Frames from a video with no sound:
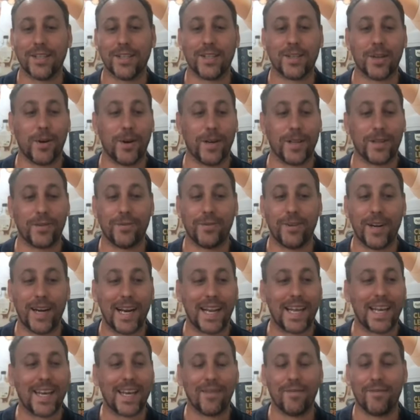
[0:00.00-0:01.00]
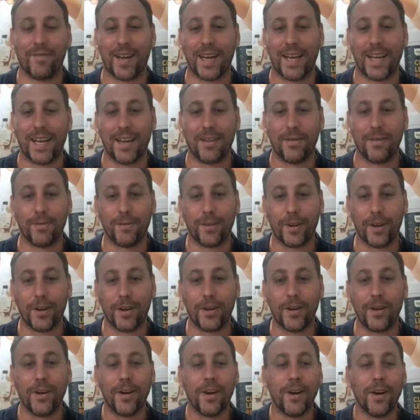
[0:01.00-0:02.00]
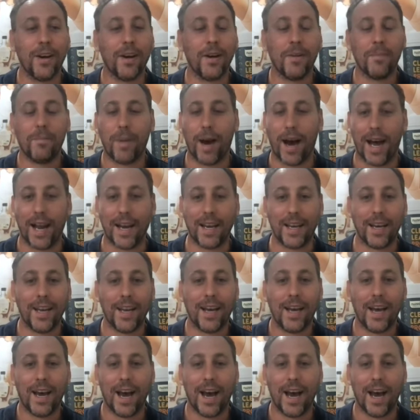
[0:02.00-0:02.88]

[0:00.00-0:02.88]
so it's really convenient for you, but